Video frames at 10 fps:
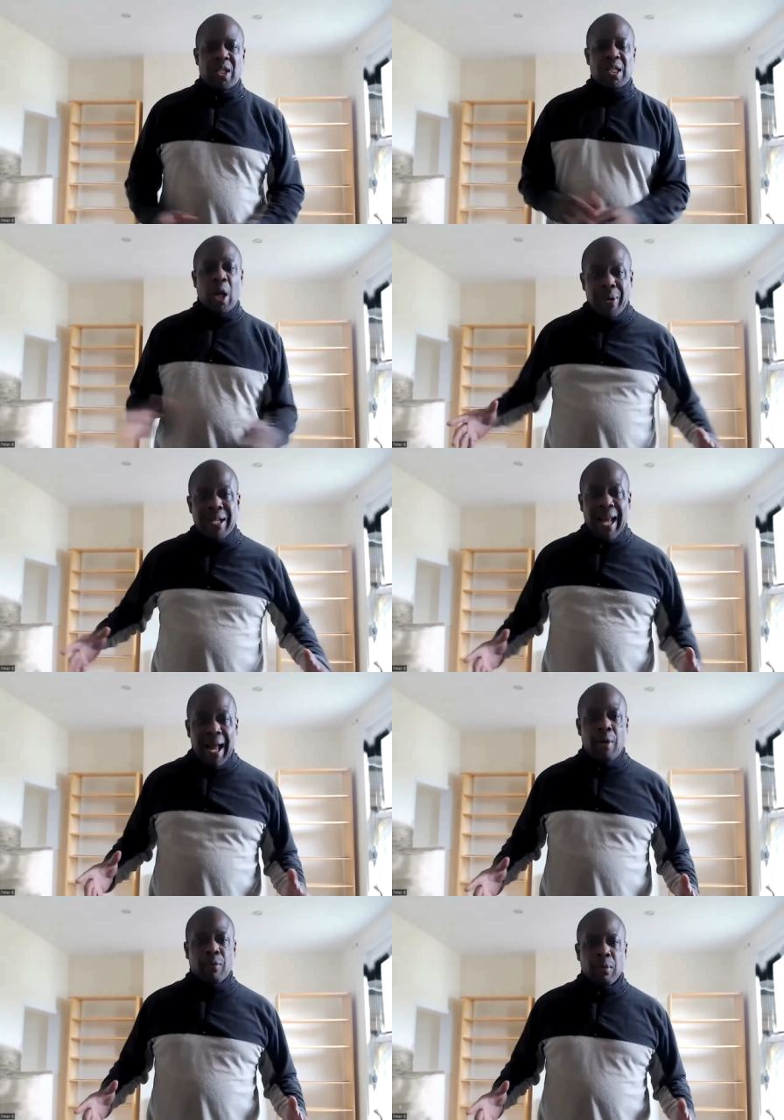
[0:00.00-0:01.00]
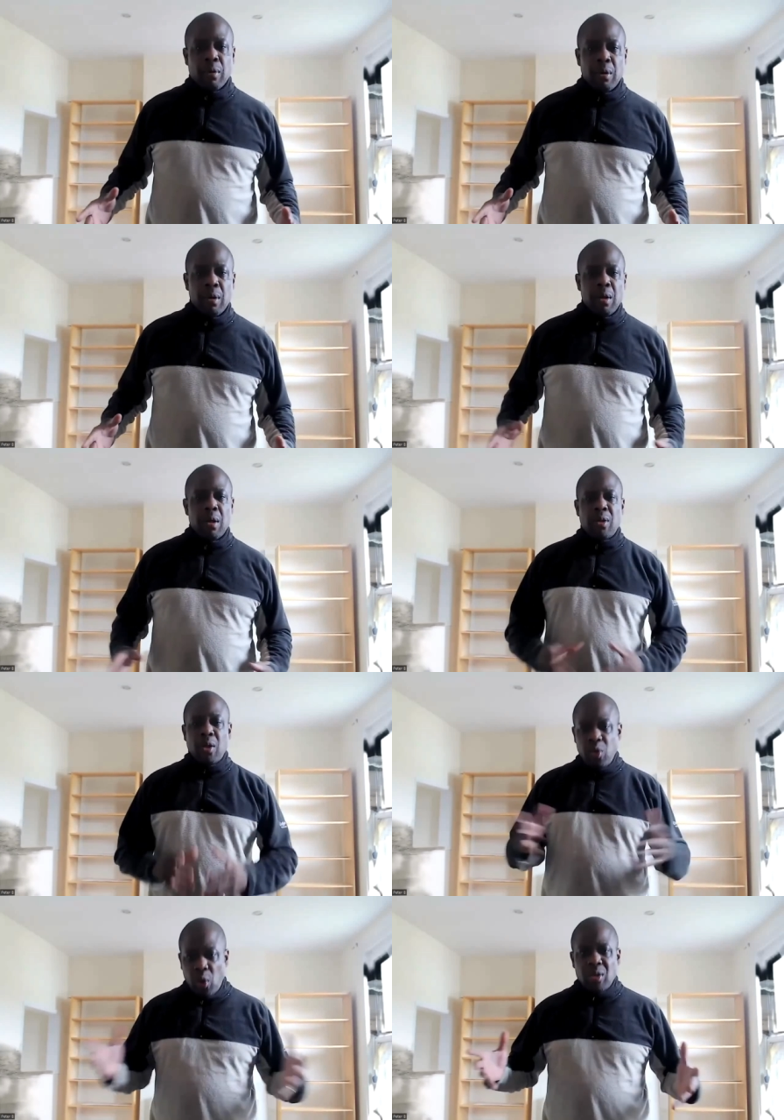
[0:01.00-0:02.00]
which is going down.
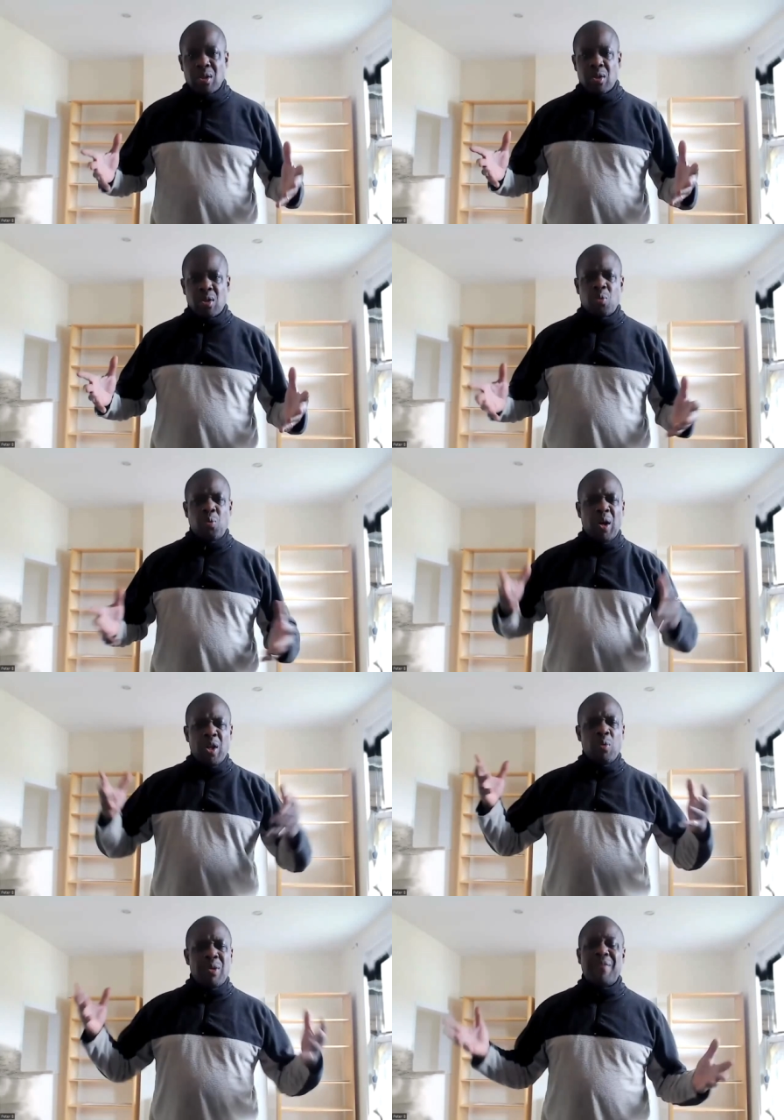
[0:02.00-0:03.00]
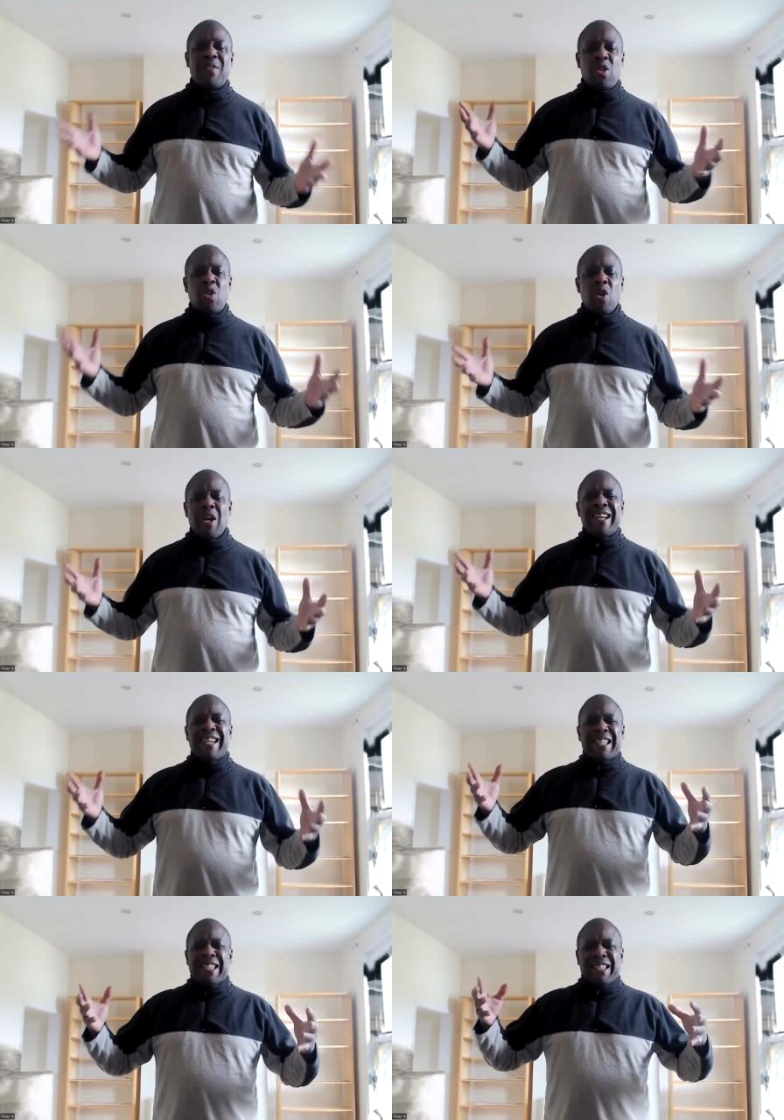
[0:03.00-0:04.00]
The nonsense where you would even
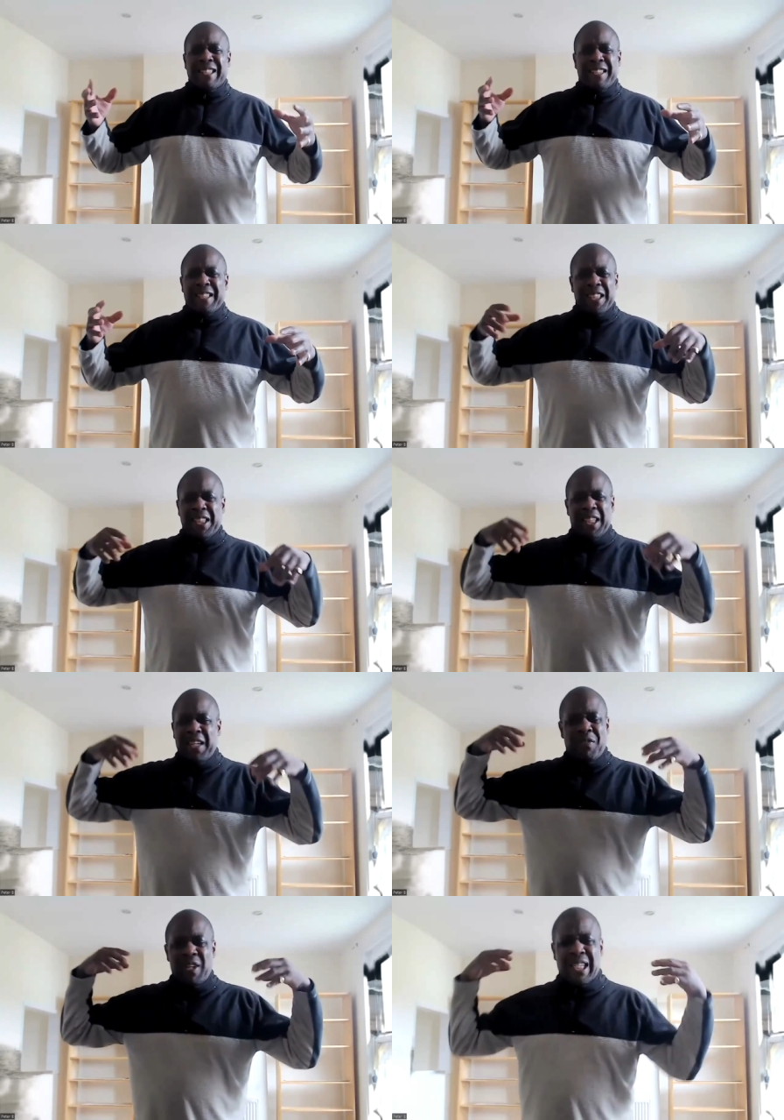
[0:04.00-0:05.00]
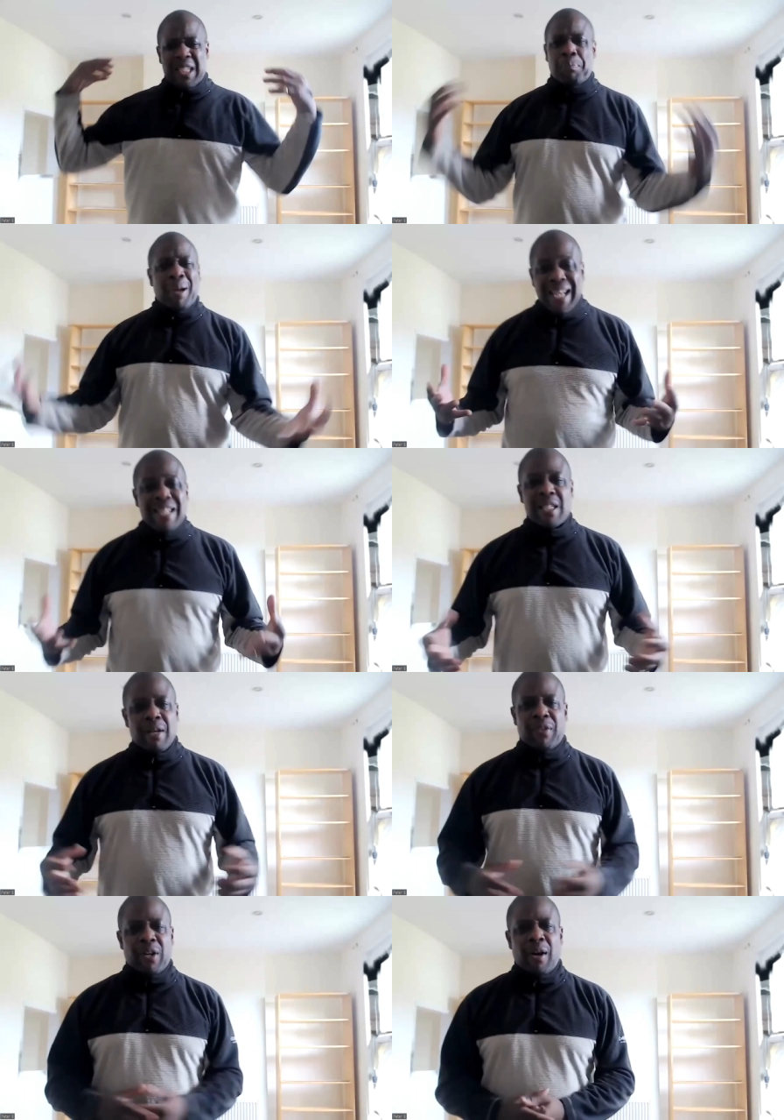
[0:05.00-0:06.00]
even explain
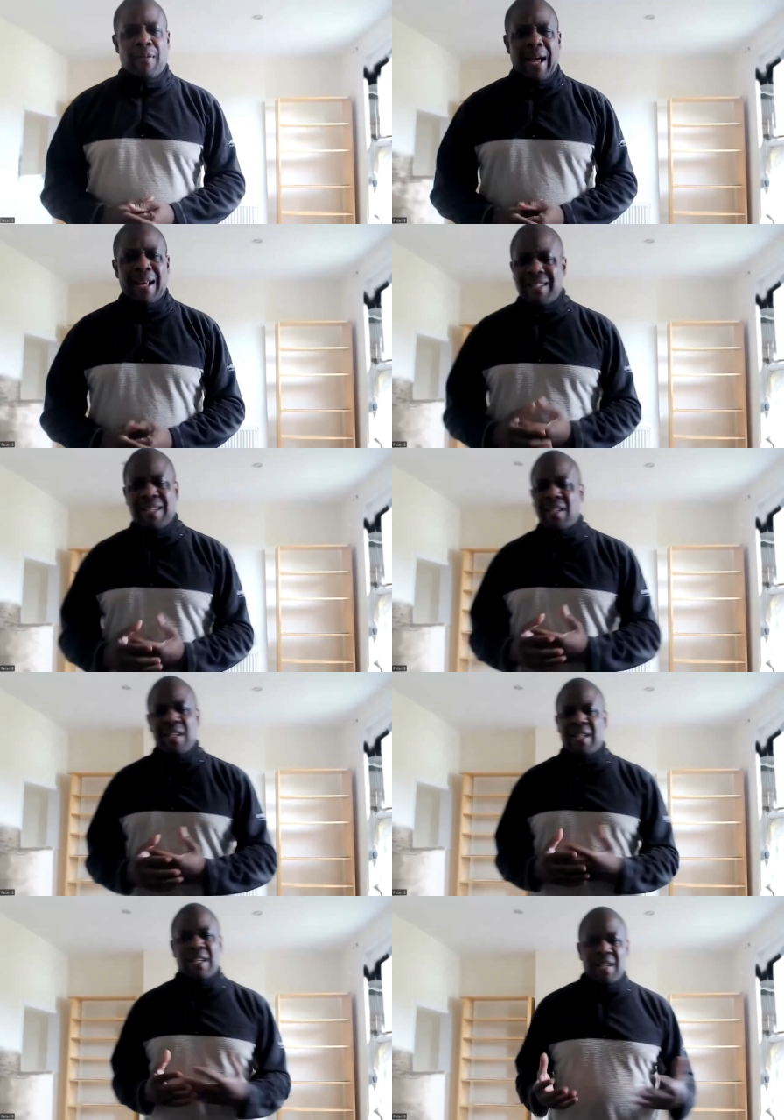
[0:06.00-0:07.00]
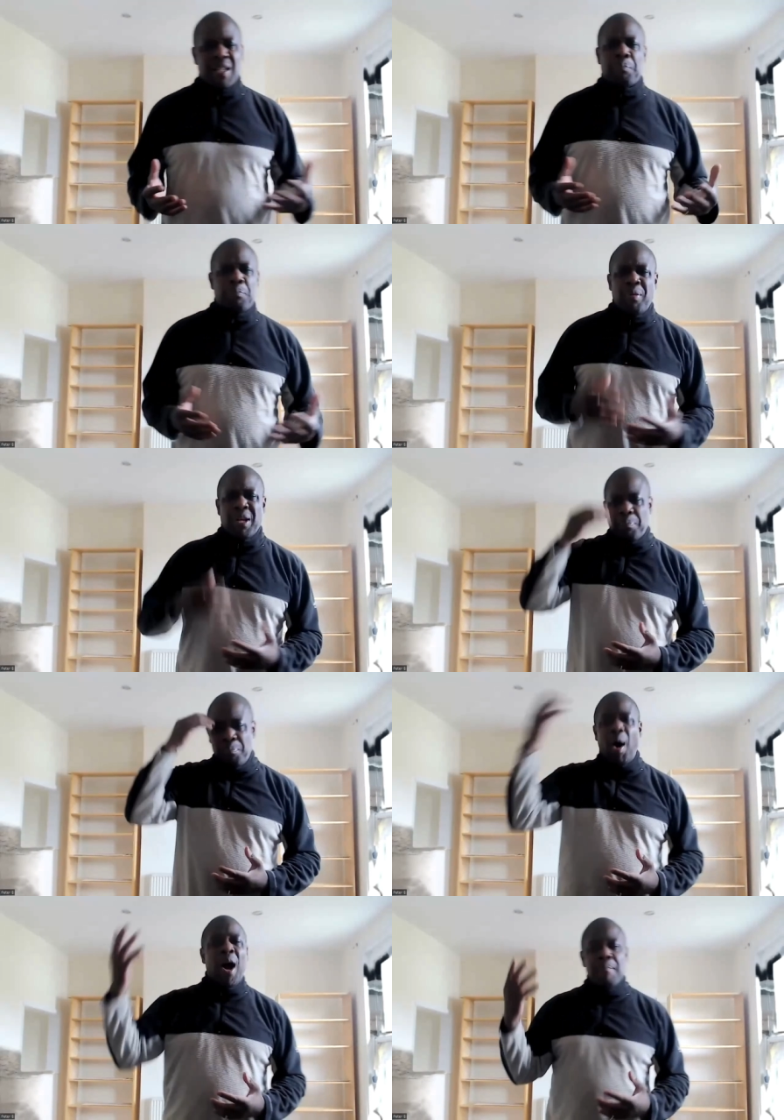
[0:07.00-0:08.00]
something like that. It's just, it's, it's, it's
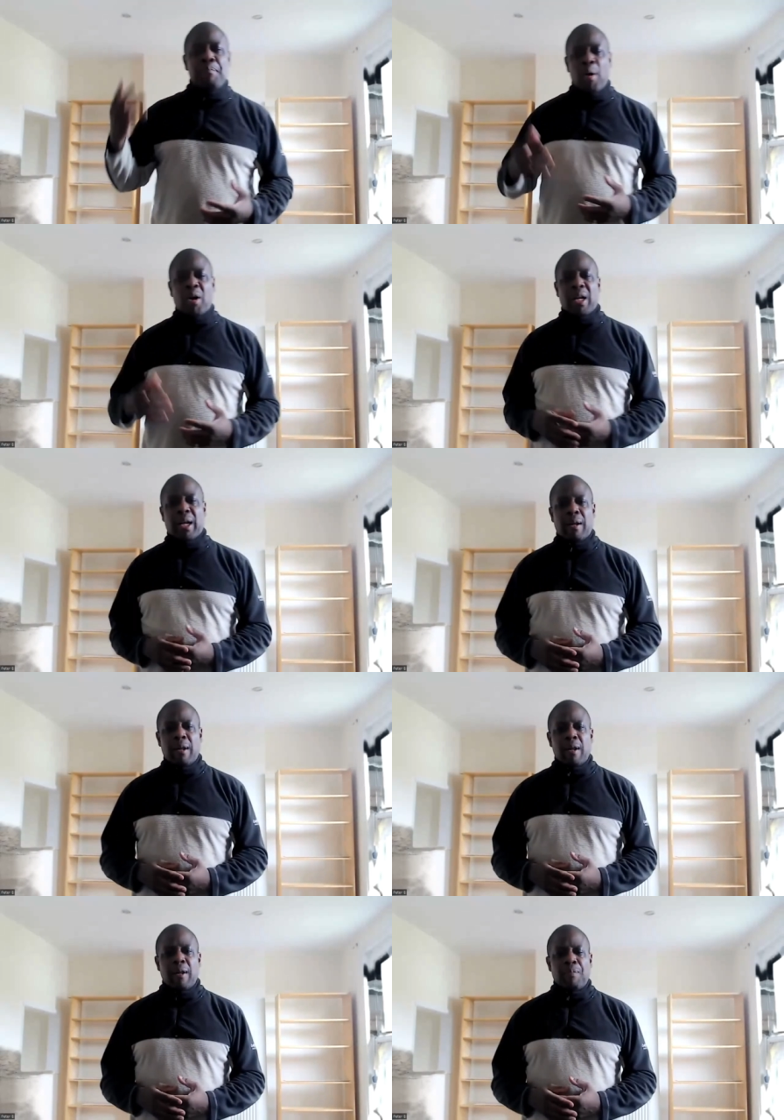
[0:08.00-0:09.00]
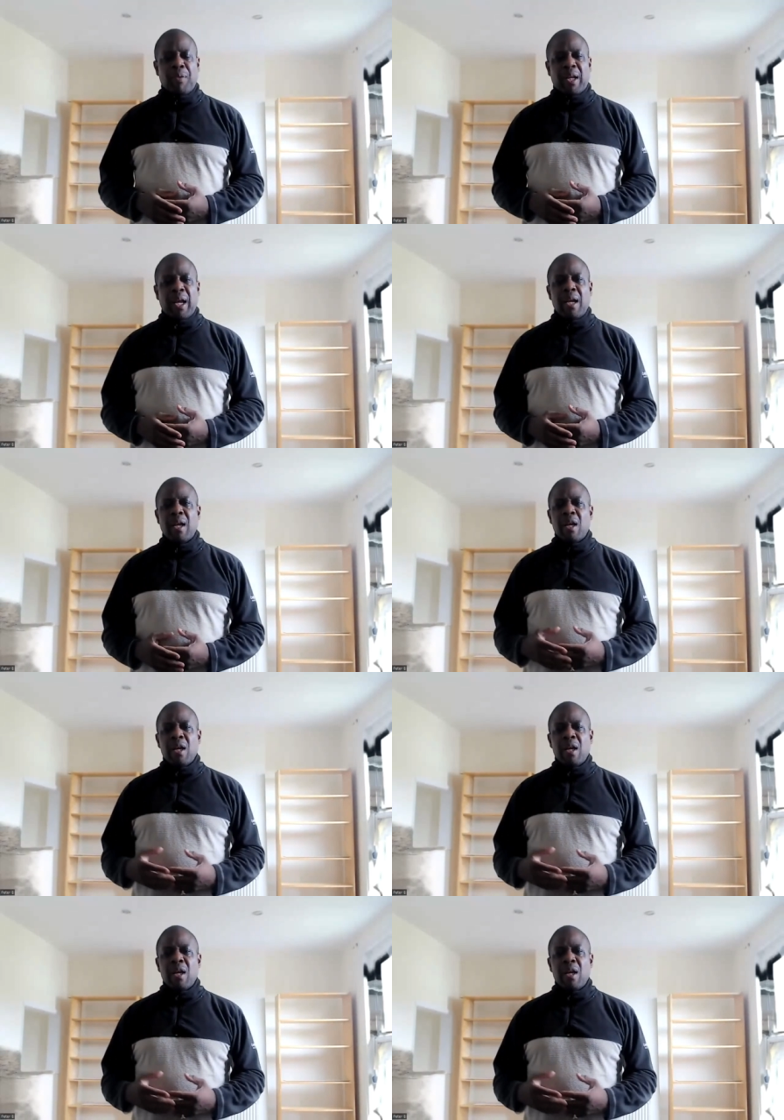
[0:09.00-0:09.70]
mind-boggling, okay?